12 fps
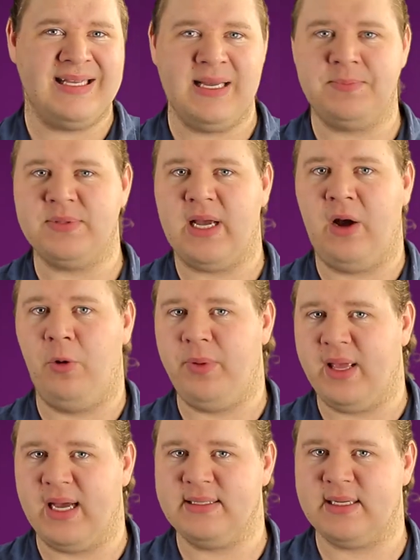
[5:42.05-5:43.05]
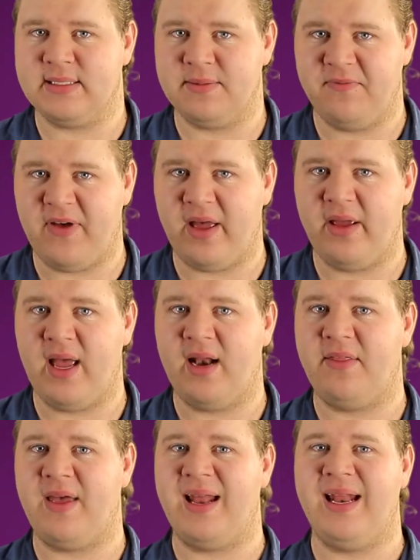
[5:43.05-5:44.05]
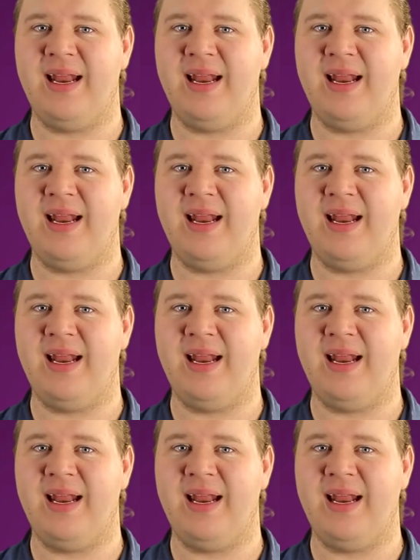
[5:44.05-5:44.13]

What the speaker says: tips. I hope you guys got some value out of that.